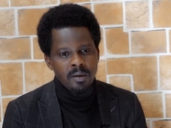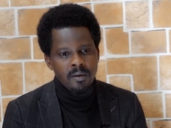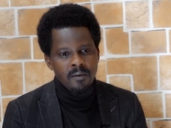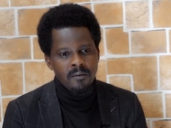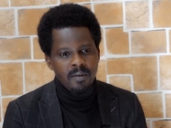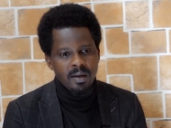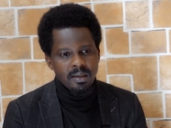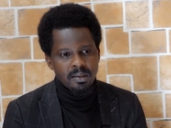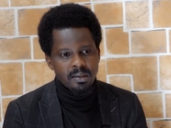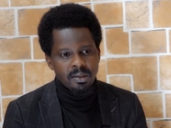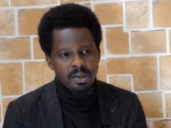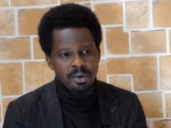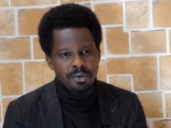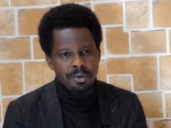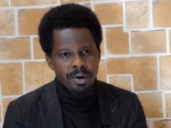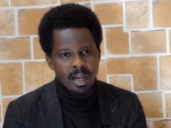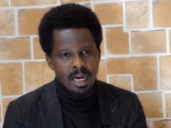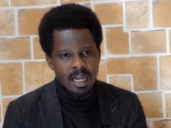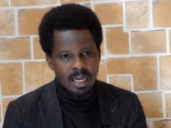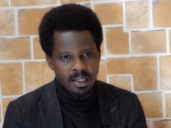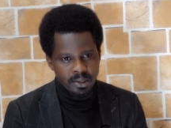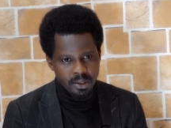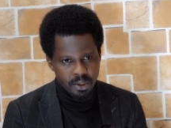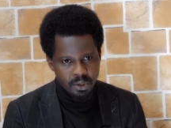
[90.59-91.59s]
first, the
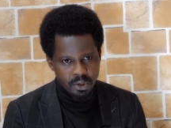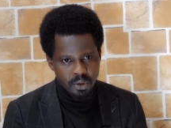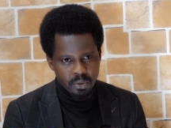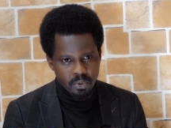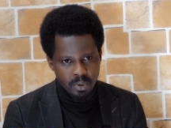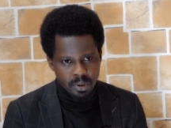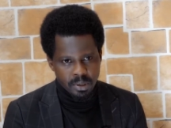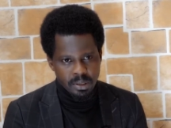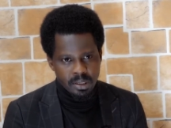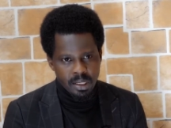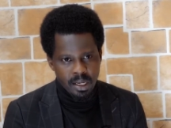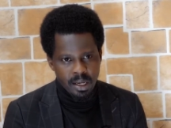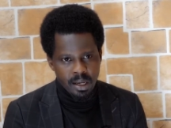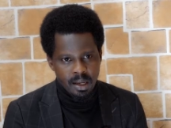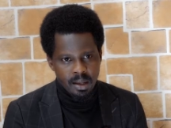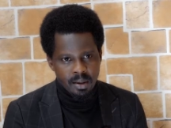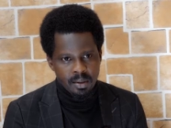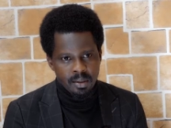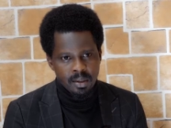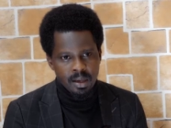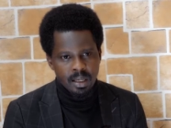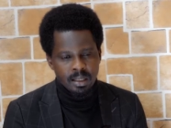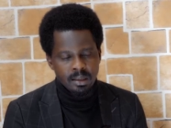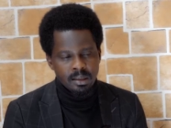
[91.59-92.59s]
realization was there
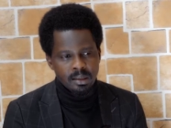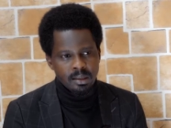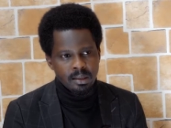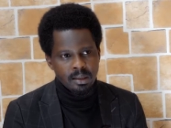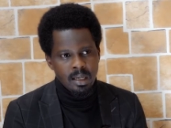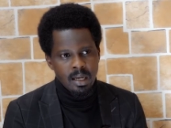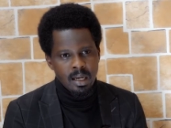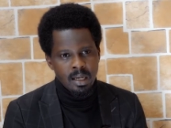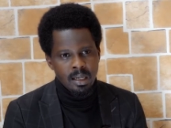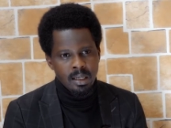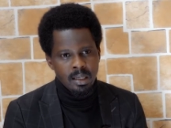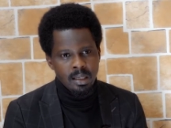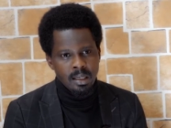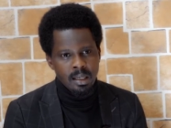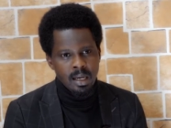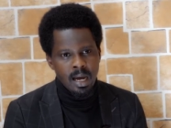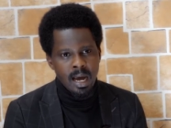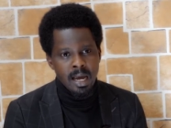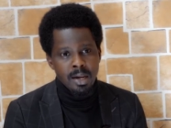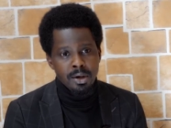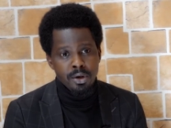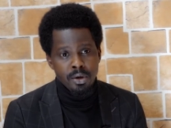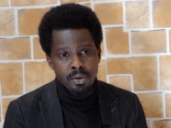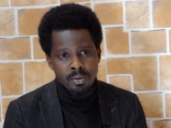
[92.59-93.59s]
that
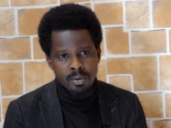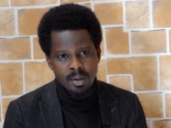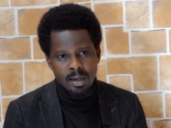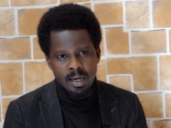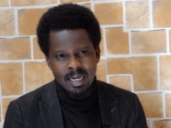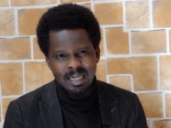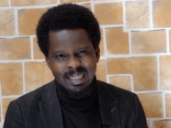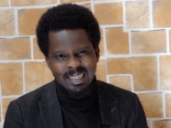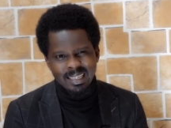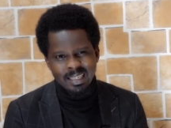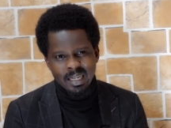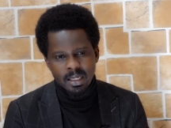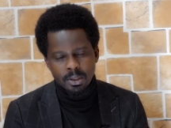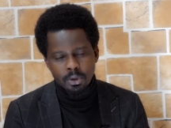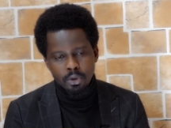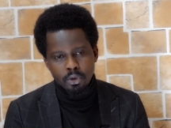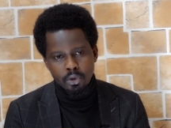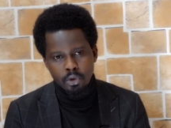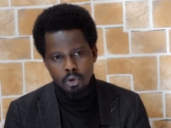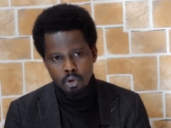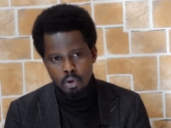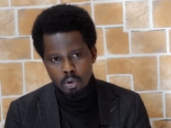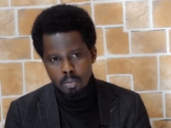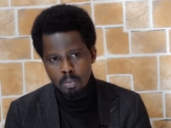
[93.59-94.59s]
I knew that I needed to
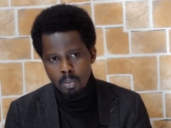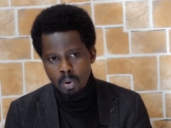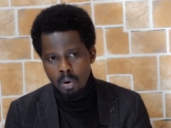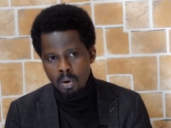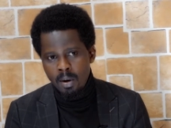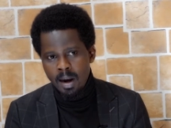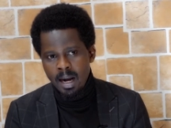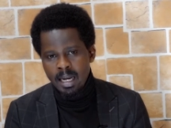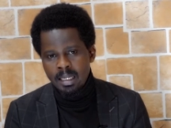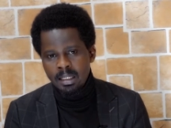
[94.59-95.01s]
know more.